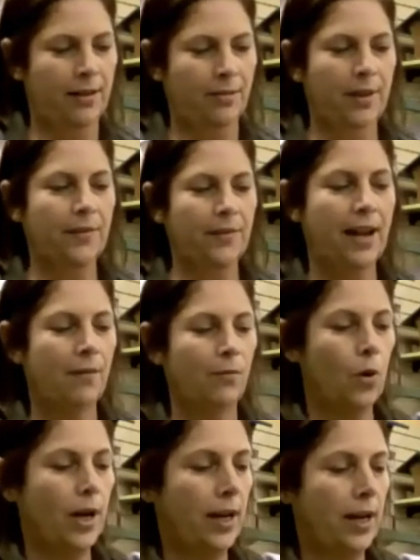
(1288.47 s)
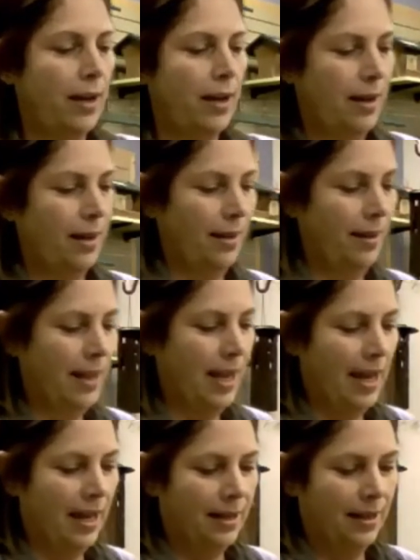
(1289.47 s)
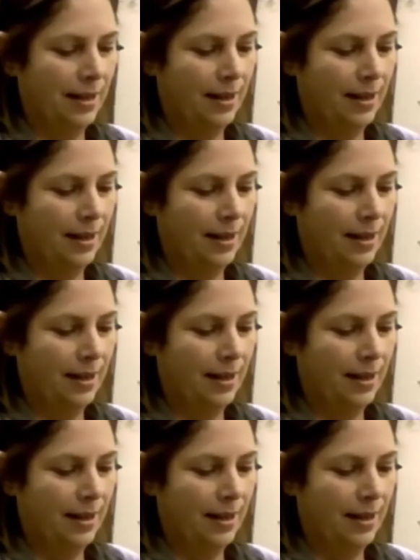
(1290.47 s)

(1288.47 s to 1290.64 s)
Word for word: We even have one that